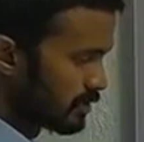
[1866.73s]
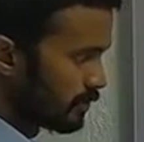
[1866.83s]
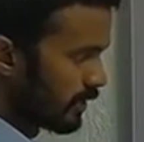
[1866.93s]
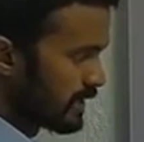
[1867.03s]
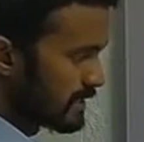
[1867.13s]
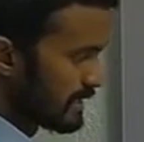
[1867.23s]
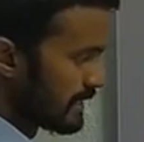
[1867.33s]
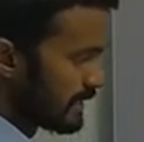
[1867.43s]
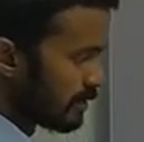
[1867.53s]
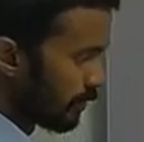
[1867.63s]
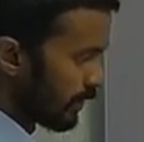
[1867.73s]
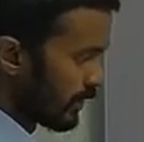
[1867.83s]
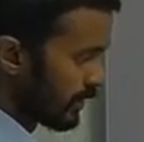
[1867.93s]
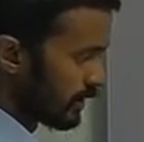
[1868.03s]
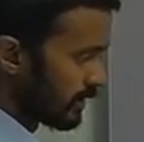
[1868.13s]
I take this point as E,
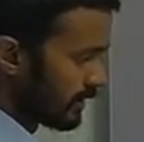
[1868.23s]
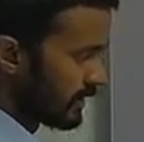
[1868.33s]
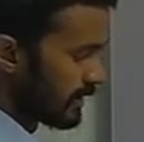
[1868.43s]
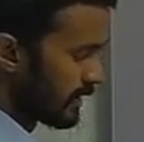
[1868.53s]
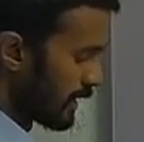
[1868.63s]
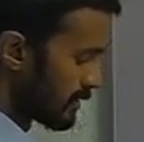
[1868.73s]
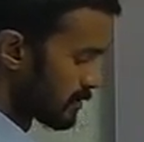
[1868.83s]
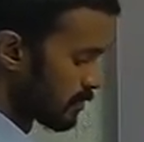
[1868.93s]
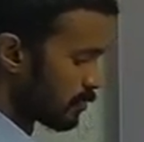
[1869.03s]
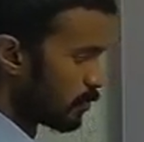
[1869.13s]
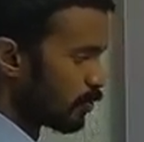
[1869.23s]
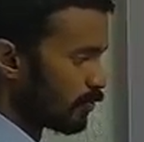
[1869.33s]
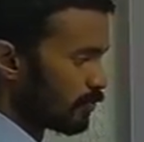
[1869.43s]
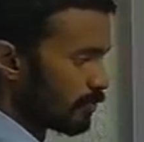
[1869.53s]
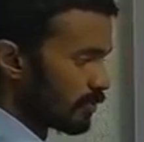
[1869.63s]
the point E tends to
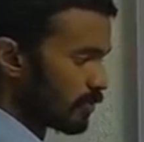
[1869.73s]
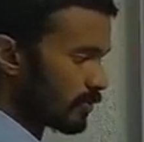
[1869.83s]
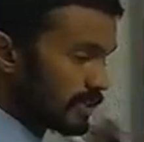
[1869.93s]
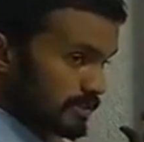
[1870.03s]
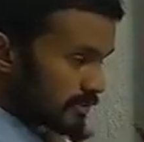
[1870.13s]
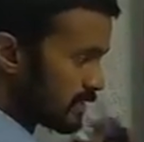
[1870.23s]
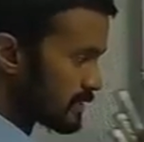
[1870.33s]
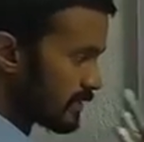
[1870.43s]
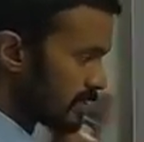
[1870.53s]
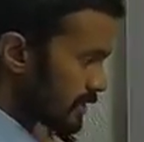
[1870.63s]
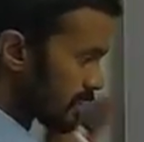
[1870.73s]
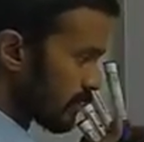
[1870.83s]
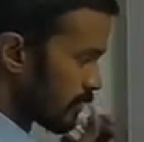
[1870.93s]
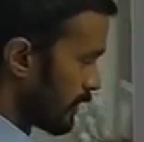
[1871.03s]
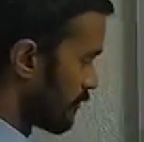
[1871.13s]
move to this
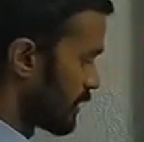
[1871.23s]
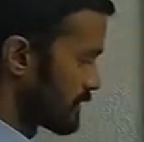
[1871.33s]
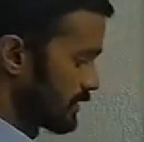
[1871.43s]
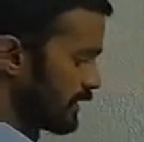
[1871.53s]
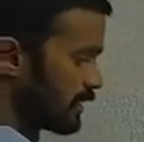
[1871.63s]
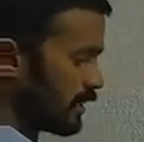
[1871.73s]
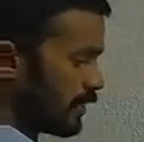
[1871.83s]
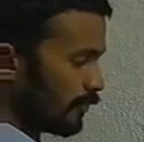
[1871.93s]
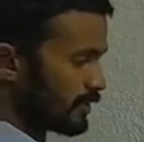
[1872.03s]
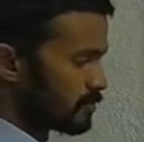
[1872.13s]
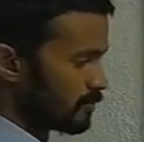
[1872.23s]
direction, to the left hand side,